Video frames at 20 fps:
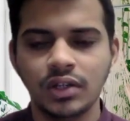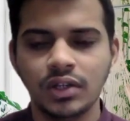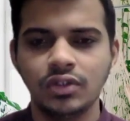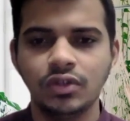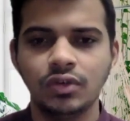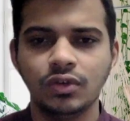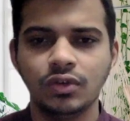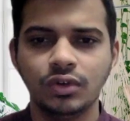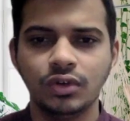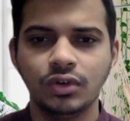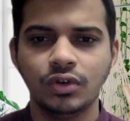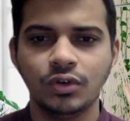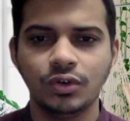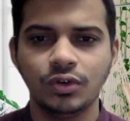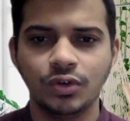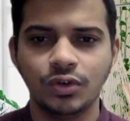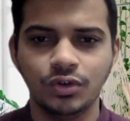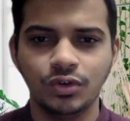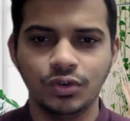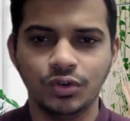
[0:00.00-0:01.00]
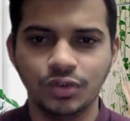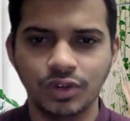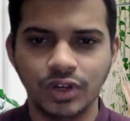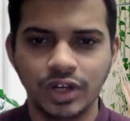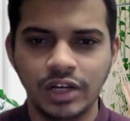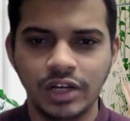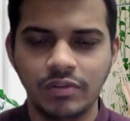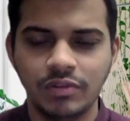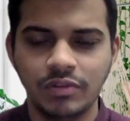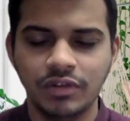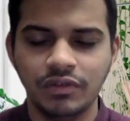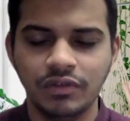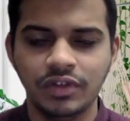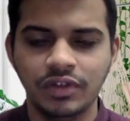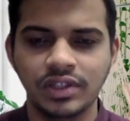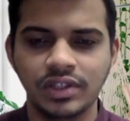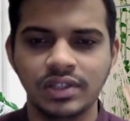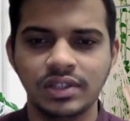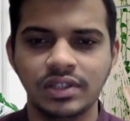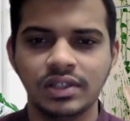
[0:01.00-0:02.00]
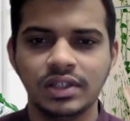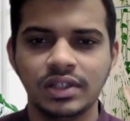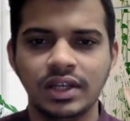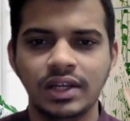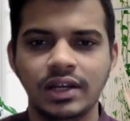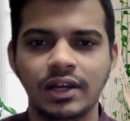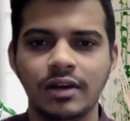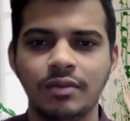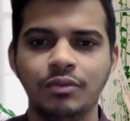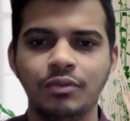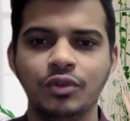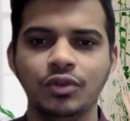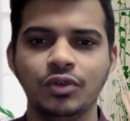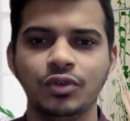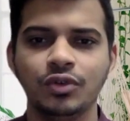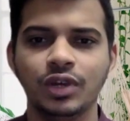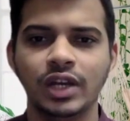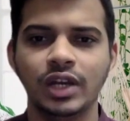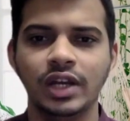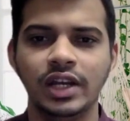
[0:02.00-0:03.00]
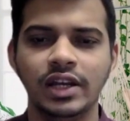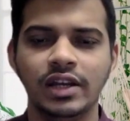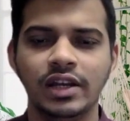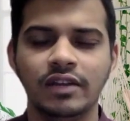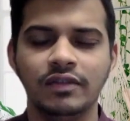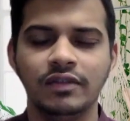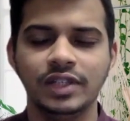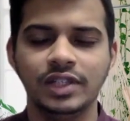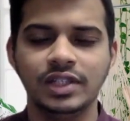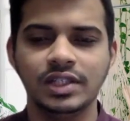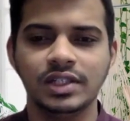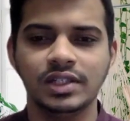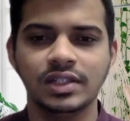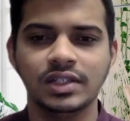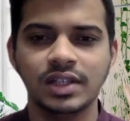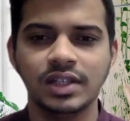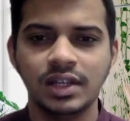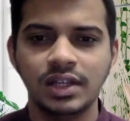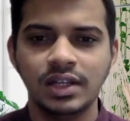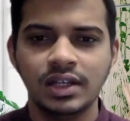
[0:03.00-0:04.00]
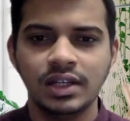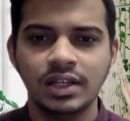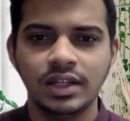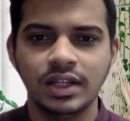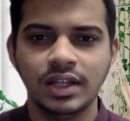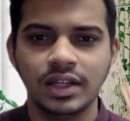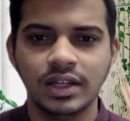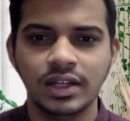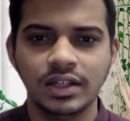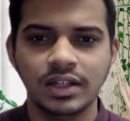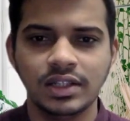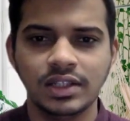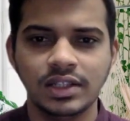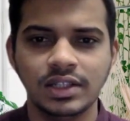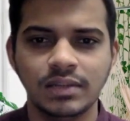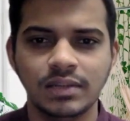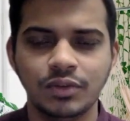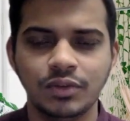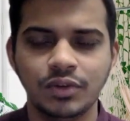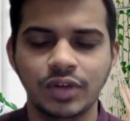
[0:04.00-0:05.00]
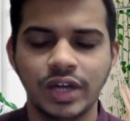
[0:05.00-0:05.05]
Don't go to treatment first, then come to clinical features, then jump to